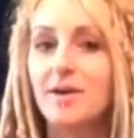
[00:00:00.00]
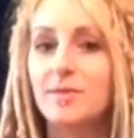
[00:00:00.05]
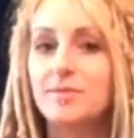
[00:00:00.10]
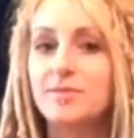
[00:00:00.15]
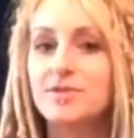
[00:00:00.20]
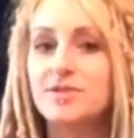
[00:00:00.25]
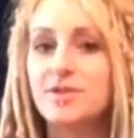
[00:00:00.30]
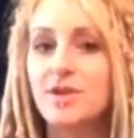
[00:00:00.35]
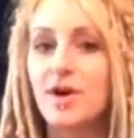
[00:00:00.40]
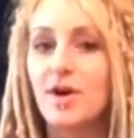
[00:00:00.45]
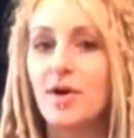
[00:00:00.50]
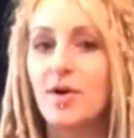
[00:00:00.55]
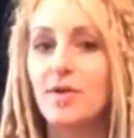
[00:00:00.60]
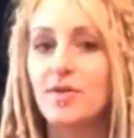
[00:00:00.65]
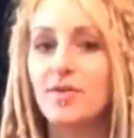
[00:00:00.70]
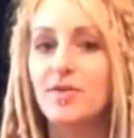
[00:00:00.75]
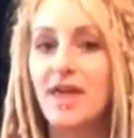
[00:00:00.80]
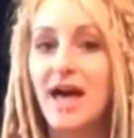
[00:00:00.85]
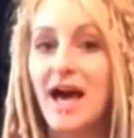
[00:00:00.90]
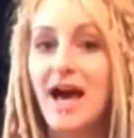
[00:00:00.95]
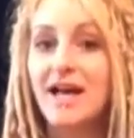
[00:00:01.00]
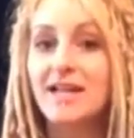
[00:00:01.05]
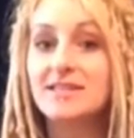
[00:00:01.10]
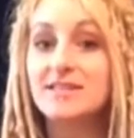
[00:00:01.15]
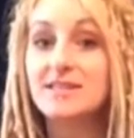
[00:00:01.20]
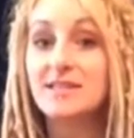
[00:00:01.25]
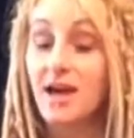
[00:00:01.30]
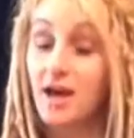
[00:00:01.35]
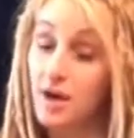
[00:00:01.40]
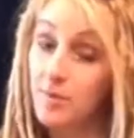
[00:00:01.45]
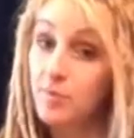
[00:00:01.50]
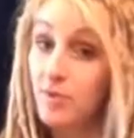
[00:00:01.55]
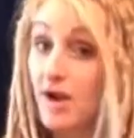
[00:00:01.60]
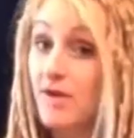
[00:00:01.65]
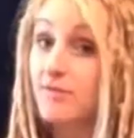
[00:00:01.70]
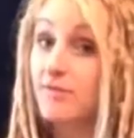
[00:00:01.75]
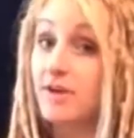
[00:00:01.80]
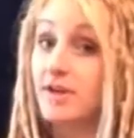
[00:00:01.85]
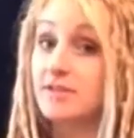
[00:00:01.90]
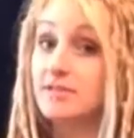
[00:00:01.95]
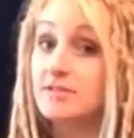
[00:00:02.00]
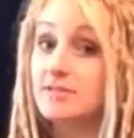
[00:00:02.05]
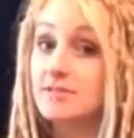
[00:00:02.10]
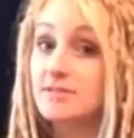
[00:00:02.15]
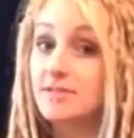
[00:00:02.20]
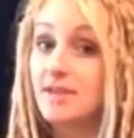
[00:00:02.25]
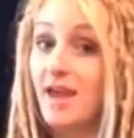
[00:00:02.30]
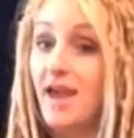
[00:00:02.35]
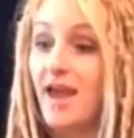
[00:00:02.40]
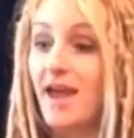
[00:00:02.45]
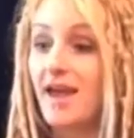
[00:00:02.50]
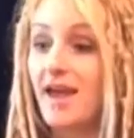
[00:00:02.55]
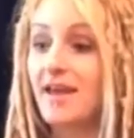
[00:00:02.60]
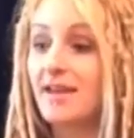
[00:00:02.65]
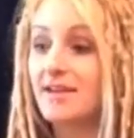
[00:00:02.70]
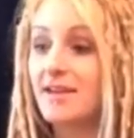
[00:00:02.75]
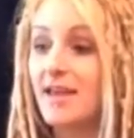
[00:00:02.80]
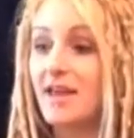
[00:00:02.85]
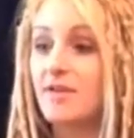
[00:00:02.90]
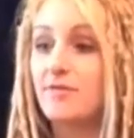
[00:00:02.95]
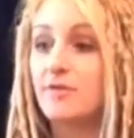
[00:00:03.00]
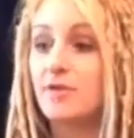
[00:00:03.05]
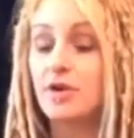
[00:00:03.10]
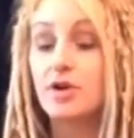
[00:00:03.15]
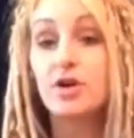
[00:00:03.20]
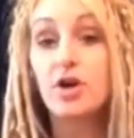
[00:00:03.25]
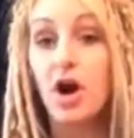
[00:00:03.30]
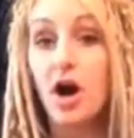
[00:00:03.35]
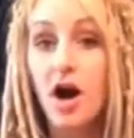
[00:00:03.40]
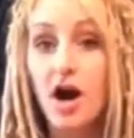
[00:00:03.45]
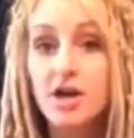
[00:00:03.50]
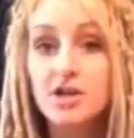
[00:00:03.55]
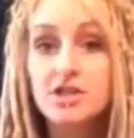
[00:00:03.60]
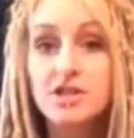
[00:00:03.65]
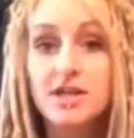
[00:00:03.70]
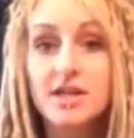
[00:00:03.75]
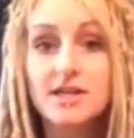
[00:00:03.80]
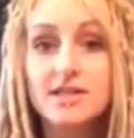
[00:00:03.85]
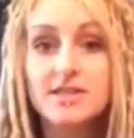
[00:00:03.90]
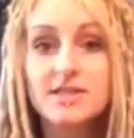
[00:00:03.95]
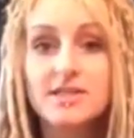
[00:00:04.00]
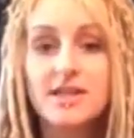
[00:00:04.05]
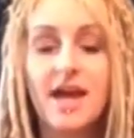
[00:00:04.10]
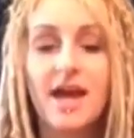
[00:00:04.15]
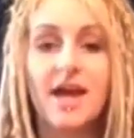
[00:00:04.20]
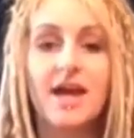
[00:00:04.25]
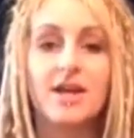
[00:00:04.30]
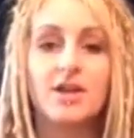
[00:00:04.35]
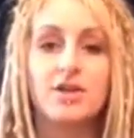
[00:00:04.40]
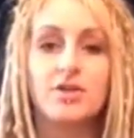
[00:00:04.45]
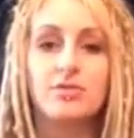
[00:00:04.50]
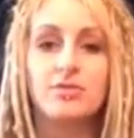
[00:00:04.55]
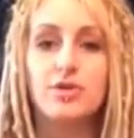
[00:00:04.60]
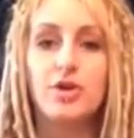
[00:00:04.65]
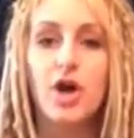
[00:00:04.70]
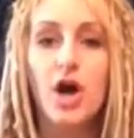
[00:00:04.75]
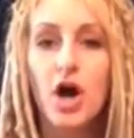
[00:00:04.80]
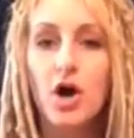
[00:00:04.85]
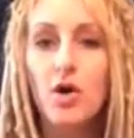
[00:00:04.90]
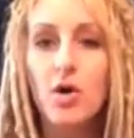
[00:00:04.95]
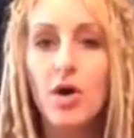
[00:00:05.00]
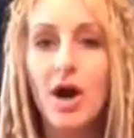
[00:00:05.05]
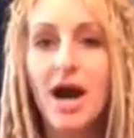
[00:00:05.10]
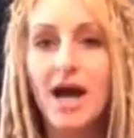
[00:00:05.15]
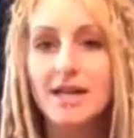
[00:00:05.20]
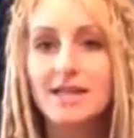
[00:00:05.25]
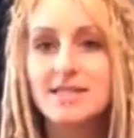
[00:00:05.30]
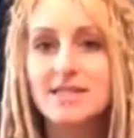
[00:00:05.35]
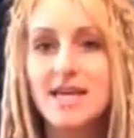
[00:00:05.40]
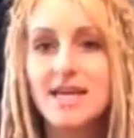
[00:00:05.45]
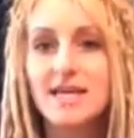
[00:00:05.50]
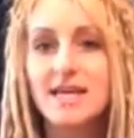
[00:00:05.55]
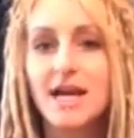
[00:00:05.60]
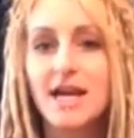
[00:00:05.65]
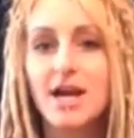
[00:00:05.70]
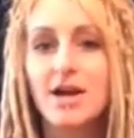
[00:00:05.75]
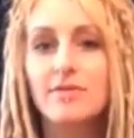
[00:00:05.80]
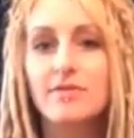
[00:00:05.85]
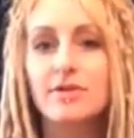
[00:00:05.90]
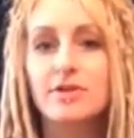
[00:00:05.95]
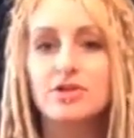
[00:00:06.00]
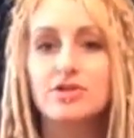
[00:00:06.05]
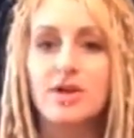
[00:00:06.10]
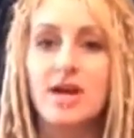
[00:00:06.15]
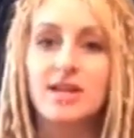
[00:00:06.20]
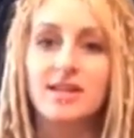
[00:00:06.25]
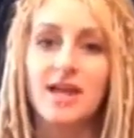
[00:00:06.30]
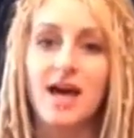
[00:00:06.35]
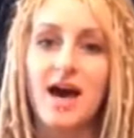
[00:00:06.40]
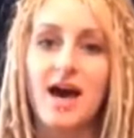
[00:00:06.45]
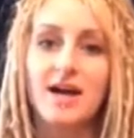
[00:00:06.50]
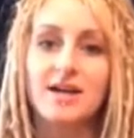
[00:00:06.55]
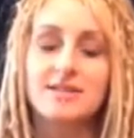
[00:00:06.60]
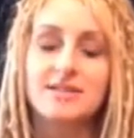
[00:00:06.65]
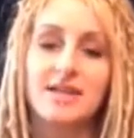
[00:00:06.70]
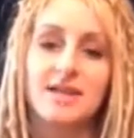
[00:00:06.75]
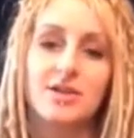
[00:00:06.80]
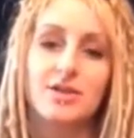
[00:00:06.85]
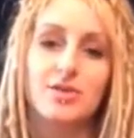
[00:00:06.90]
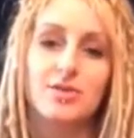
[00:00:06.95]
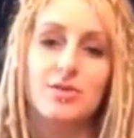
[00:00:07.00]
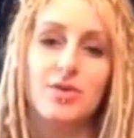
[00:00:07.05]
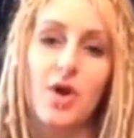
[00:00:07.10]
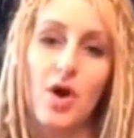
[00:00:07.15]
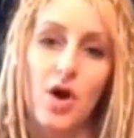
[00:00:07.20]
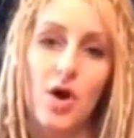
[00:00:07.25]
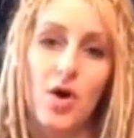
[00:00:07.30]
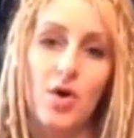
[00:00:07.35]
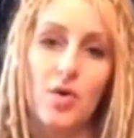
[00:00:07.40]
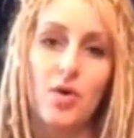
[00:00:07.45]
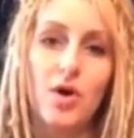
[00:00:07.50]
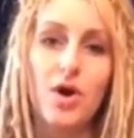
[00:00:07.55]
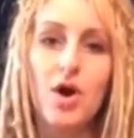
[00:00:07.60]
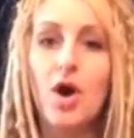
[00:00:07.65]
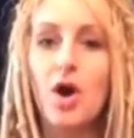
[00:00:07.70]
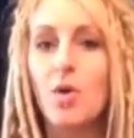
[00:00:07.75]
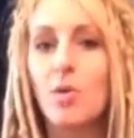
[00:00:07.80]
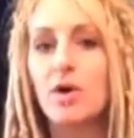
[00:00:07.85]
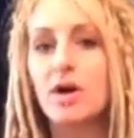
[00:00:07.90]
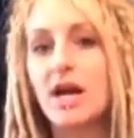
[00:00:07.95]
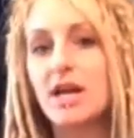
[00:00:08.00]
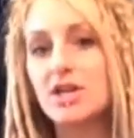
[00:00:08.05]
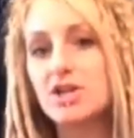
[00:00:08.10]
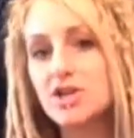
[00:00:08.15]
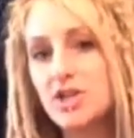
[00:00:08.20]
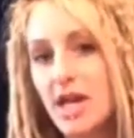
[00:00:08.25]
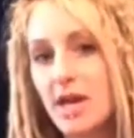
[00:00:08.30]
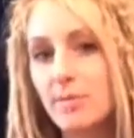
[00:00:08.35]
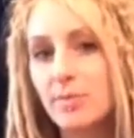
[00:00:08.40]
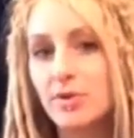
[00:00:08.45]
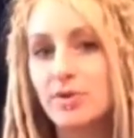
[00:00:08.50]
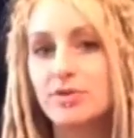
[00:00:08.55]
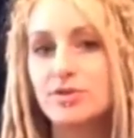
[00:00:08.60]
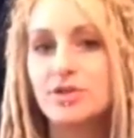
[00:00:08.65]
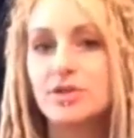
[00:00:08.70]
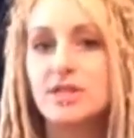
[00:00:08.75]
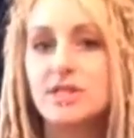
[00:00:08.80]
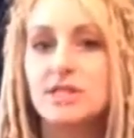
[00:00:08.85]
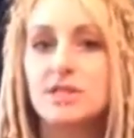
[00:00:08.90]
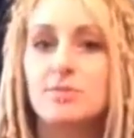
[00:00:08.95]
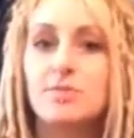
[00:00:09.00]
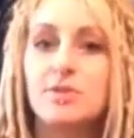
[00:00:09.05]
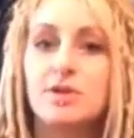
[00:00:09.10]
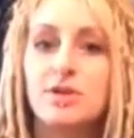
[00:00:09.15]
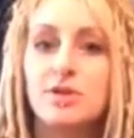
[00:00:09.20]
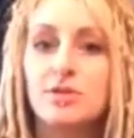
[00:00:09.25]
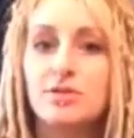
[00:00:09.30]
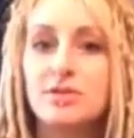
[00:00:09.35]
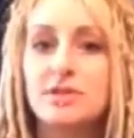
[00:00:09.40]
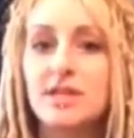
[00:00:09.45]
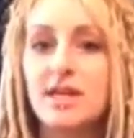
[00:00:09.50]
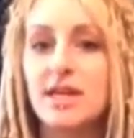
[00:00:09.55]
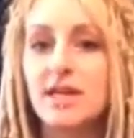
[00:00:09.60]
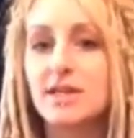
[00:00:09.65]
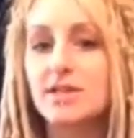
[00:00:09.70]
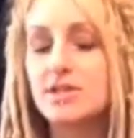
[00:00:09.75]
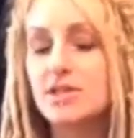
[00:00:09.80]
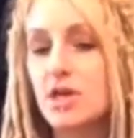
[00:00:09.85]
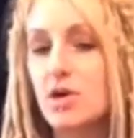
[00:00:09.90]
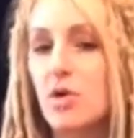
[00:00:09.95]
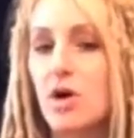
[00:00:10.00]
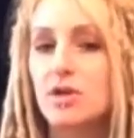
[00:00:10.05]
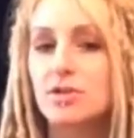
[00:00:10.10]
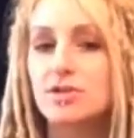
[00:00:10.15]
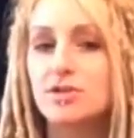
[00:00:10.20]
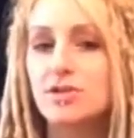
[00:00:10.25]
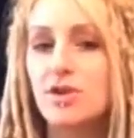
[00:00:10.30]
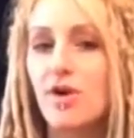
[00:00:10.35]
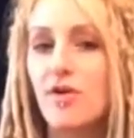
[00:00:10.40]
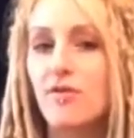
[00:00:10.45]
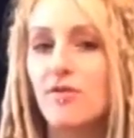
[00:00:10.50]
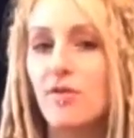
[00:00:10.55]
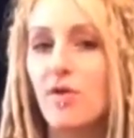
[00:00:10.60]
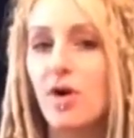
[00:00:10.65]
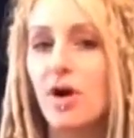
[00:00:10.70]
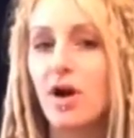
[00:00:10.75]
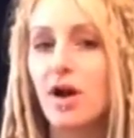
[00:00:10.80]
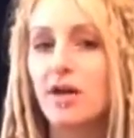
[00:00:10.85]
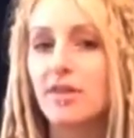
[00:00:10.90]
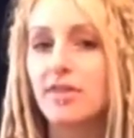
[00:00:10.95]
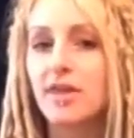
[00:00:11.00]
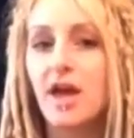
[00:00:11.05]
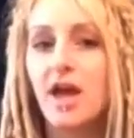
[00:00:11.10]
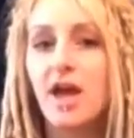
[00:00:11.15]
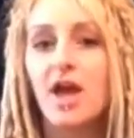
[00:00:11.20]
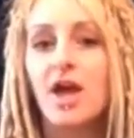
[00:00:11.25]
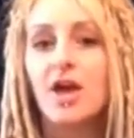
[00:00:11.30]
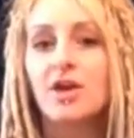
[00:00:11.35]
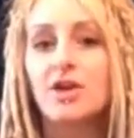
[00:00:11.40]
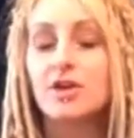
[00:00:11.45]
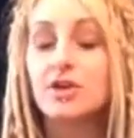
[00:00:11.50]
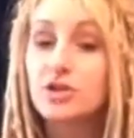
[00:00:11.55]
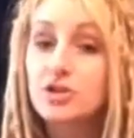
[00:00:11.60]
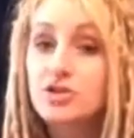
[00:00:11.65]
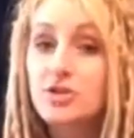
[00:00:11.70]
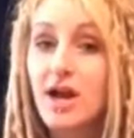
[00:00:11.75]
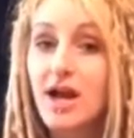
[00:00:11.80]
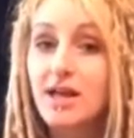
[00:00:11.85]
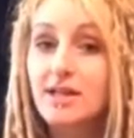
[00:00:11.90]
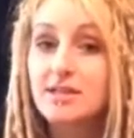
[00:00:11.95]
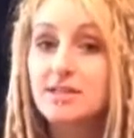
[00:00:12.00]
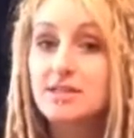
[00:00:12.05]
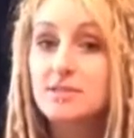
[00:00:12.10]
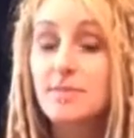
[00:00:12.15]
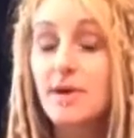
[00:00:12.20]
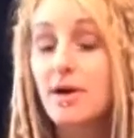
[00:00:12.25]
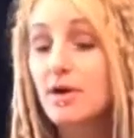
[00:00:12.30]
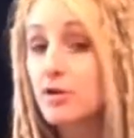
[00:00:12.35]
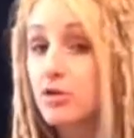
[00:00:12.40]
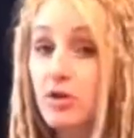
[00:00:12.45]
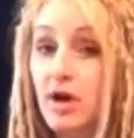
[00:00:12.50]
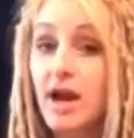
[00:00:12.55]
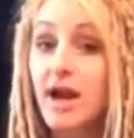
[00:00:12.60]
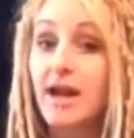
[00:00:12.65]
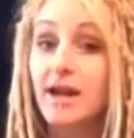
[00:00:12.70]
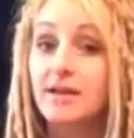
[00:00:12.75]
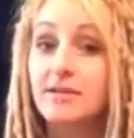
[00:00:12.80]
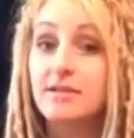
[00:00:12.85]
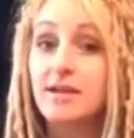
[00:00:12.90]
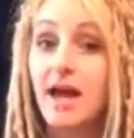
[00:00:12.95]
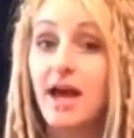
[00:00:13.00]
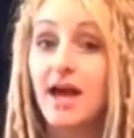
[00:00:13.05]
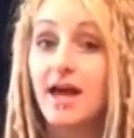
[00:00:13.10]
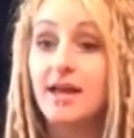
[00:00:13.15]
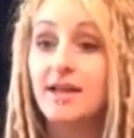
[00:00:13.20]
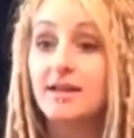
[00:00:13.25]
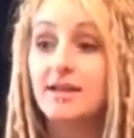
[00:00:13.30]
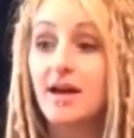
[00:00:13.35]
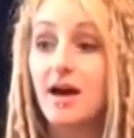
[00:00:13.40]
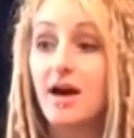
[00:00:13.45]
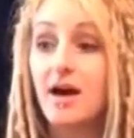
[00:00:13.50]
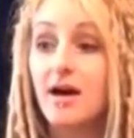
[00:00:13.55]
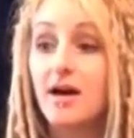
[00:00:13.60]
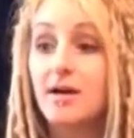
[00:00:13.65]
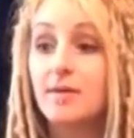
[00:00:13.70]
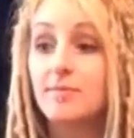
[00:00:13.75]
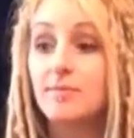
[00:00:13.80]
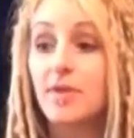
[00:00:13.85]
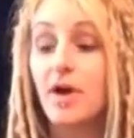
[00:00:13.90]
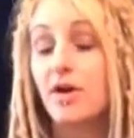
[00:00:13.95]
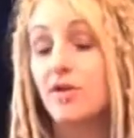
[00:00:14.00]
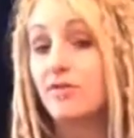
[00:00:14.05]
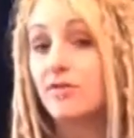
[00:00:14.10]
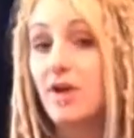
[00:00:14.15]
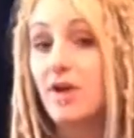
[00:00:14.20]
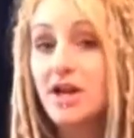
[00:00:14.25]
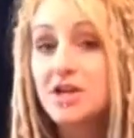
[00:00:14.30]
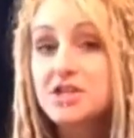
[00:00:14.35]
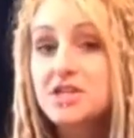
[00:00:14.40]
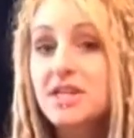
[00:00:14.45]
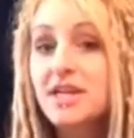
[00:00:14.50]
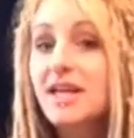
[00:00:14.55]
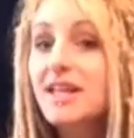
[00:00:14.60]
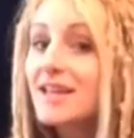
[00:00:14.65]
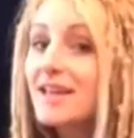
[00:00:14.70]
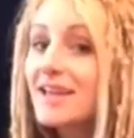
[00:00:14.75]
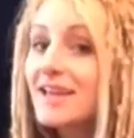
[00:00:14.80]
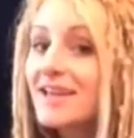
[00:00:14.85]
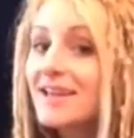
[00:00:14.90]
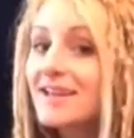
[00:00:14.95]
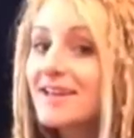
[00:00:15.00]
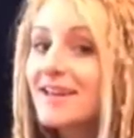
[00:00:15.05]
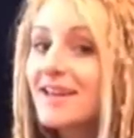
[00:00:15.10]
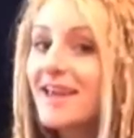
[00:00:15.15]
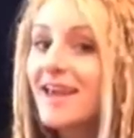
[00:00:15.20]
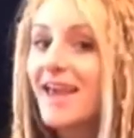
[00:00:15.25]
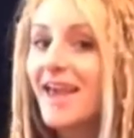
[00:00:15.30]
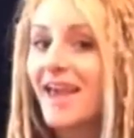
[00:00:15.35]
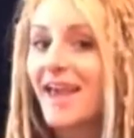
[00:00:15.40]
So that's a preference. And if you're cautious and you know how to take care of your dreadlocks and you know what kind of shampoos you need to be using, so on and so forth, your dreads smell great and are fresh and clean.